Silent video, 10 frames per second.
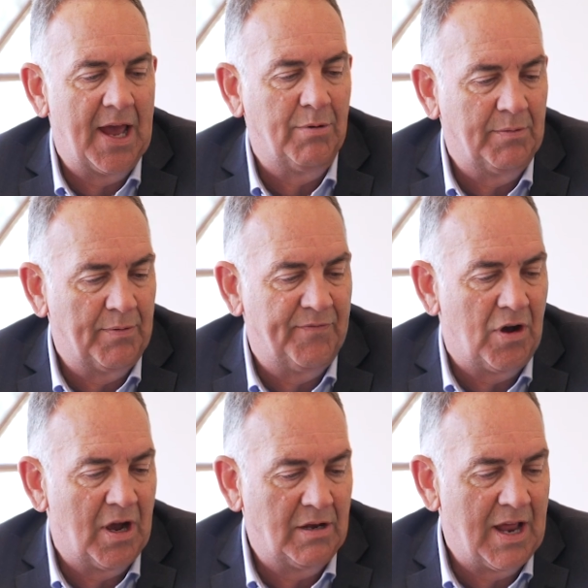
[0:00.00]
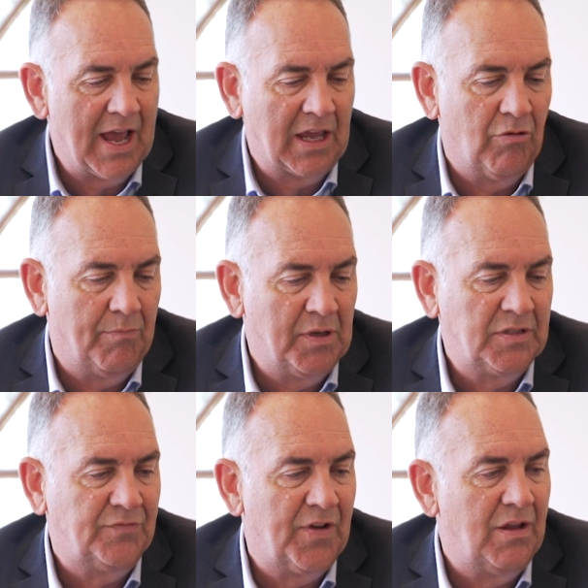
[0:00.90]
able to provide accurate
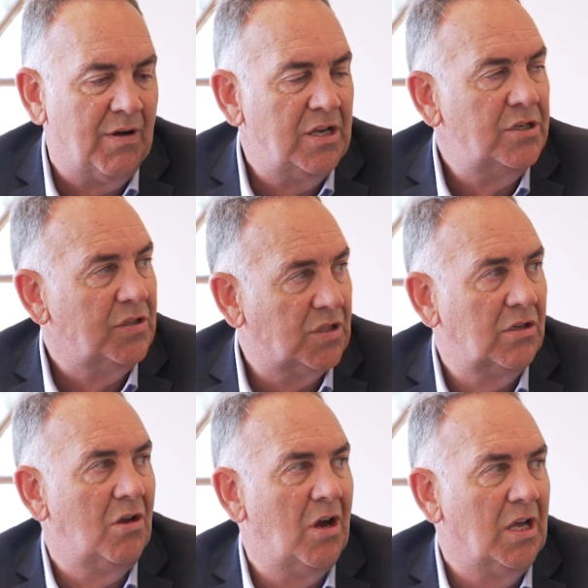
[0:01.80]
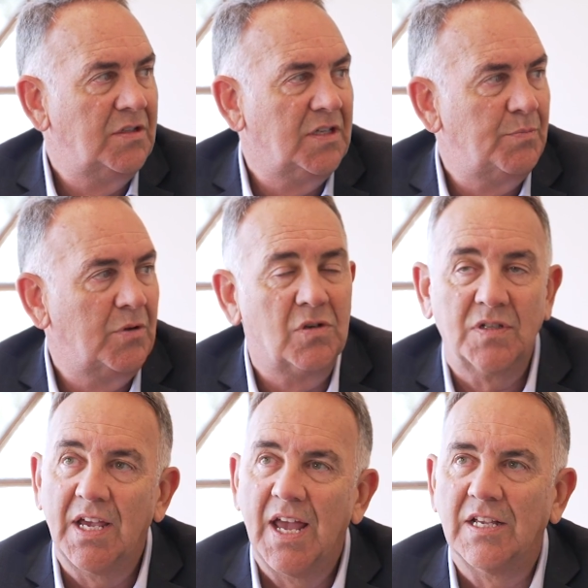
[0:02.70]
business valuations to clients is
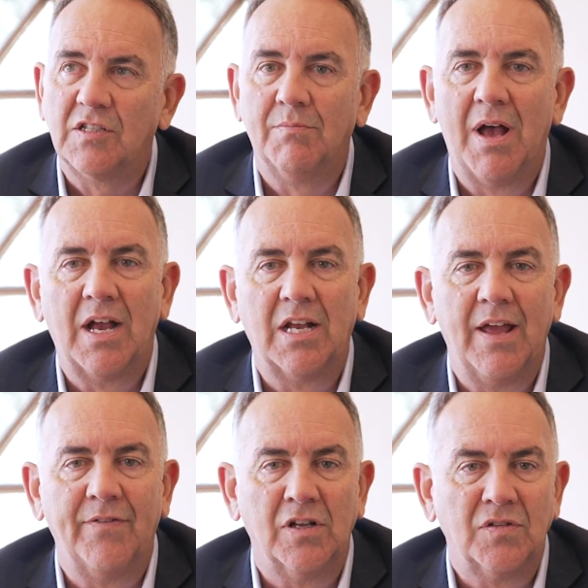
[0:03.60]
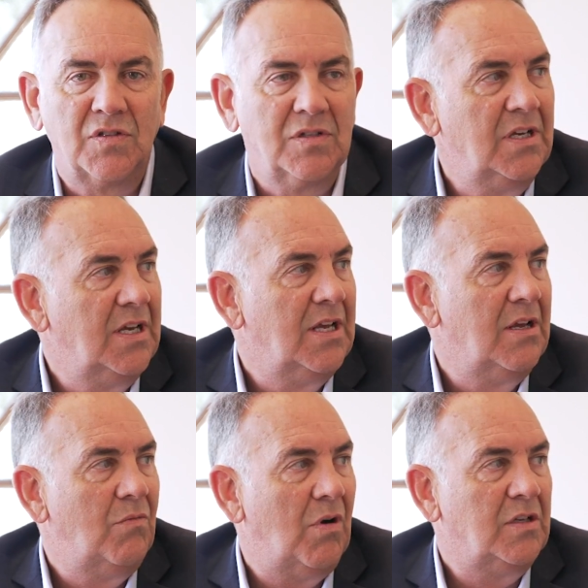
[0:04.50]
because he has the market evidence.
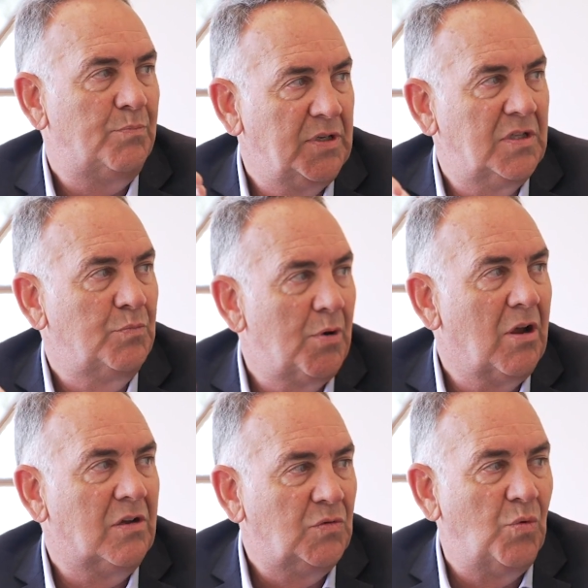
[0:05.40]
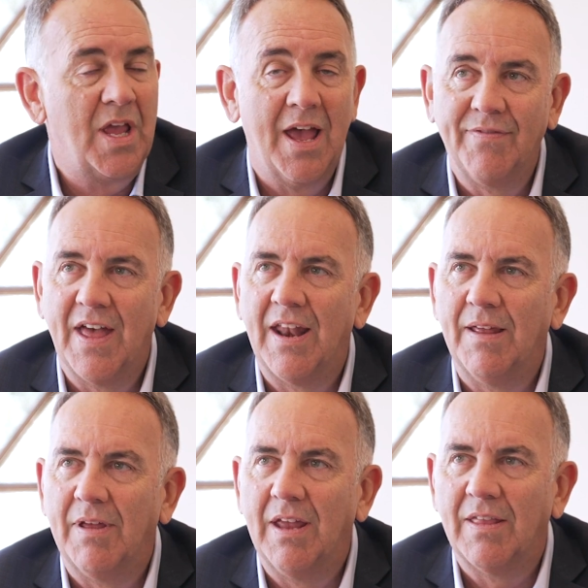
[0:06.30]
As business brokers, we have
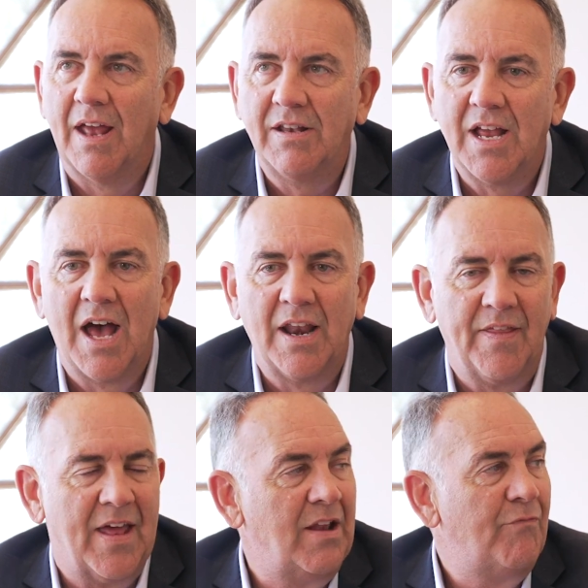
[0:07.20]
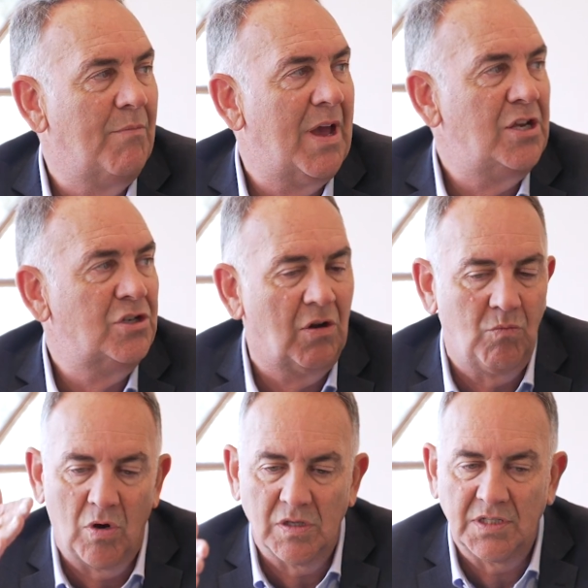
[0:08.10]
that data, that information
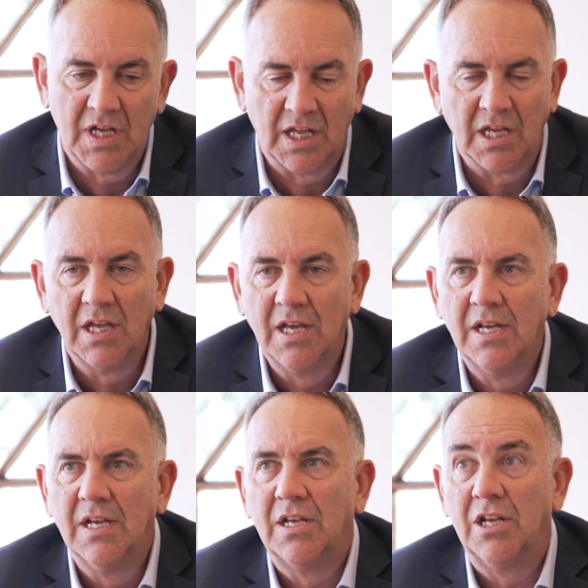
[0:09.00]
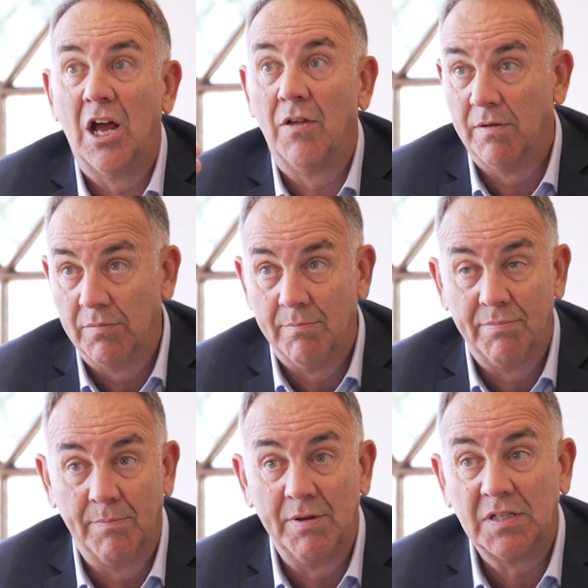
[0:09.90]
on what's selling.
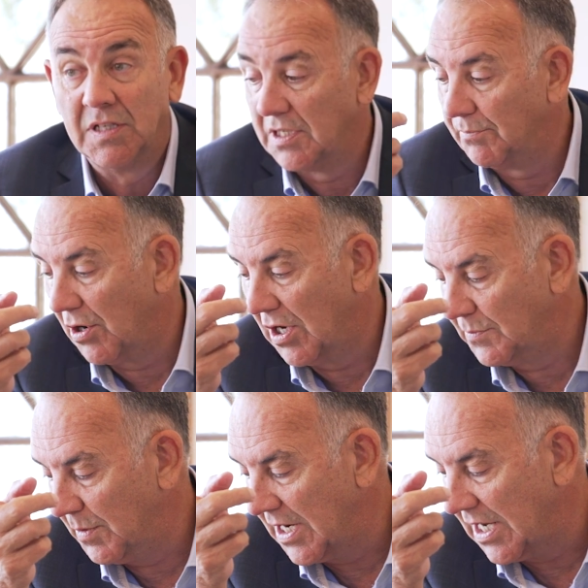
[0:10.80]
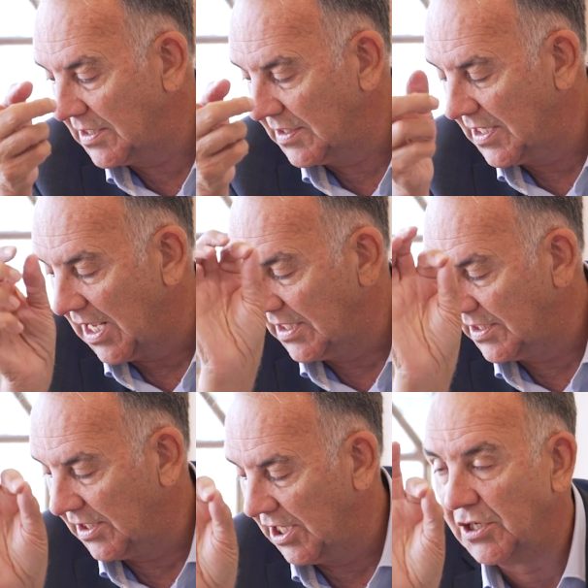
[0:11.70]
The business that Brian's been asked to sell
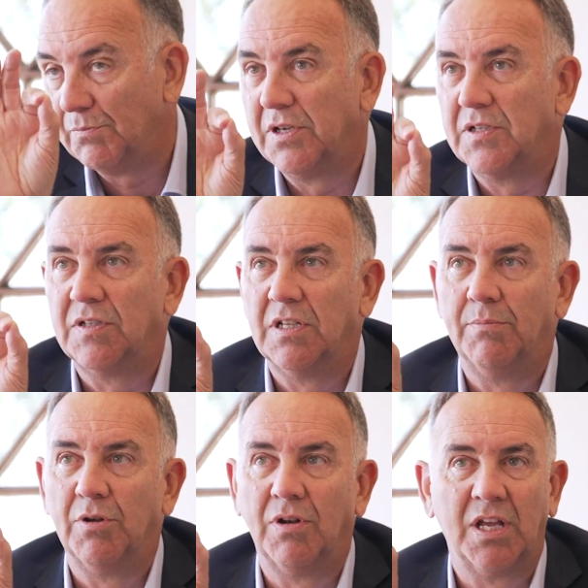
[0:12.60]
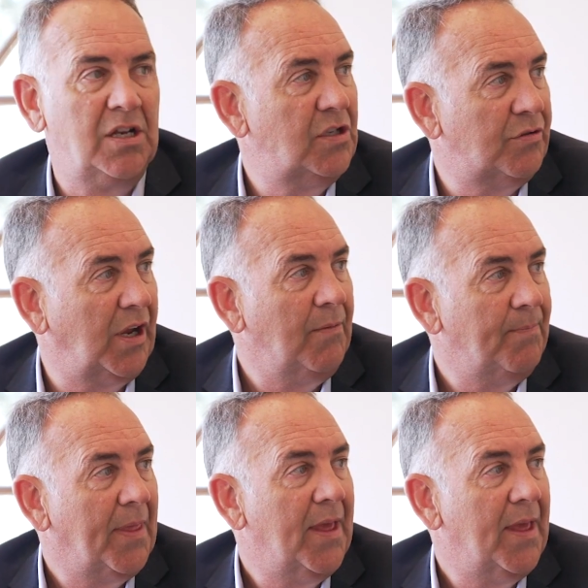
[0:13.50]
is a niche business in the building industry